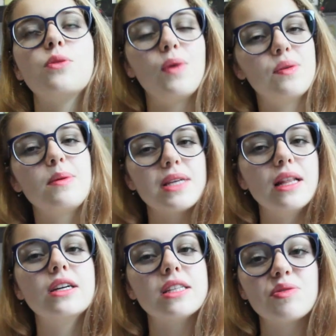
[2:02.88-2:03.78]
the way the
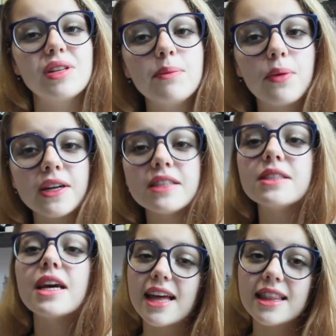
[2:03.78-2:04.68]
website looks is really
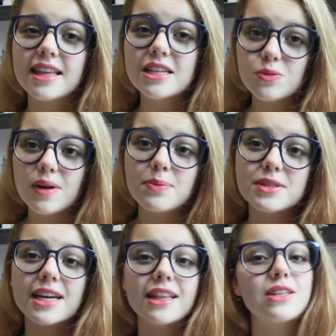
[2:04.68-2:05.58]
important, and this
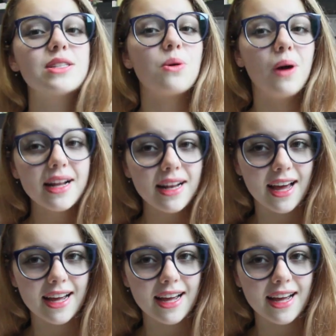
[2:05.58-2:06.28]
website looks quite